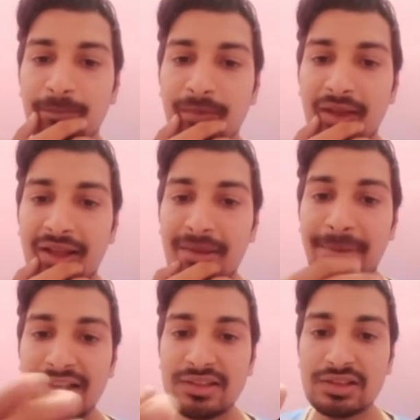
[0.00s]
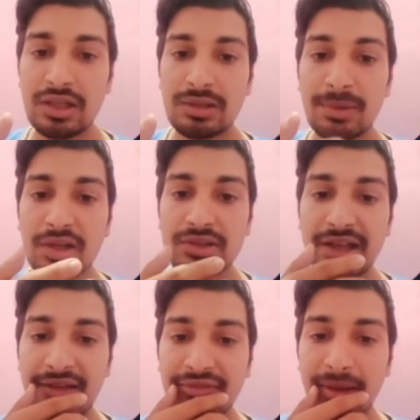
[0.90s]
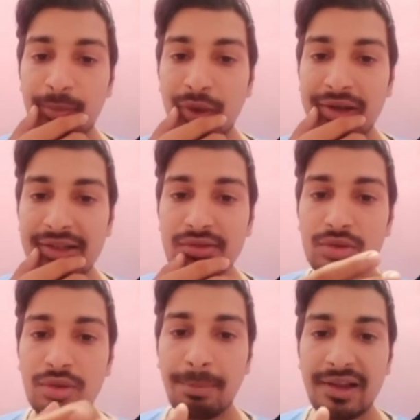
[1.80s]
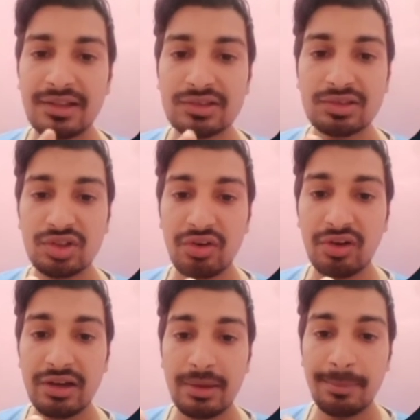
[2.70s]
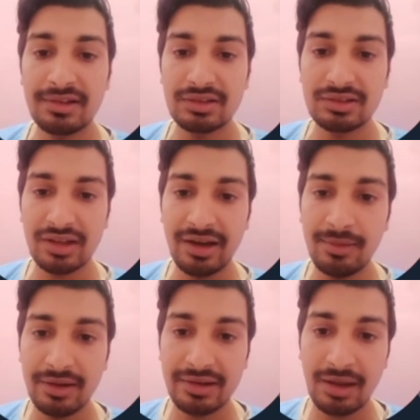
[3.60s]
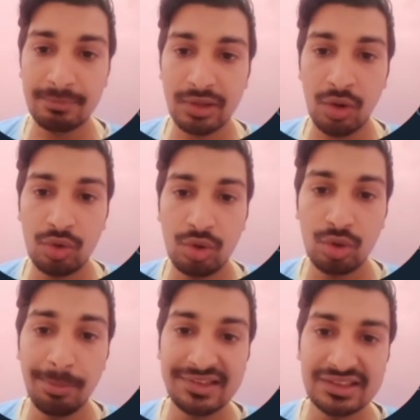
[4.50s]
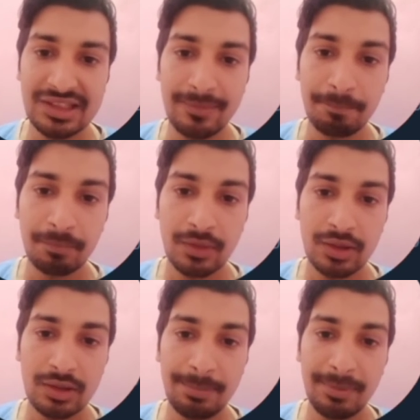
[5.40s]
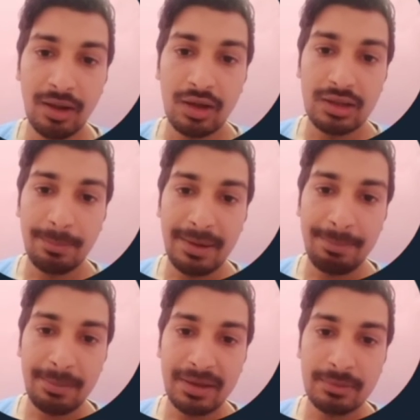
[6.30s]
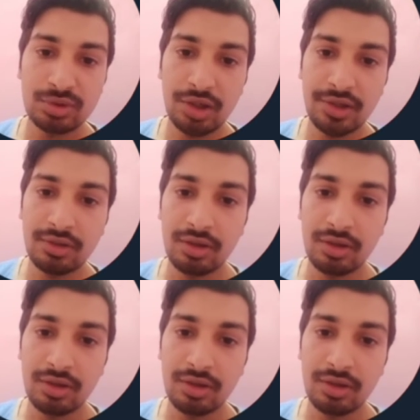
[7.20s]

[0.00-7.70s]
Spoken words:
And the price, because I have kept 20, so the price generally remains inside. It comes out too, but see, the pipe had become shortened.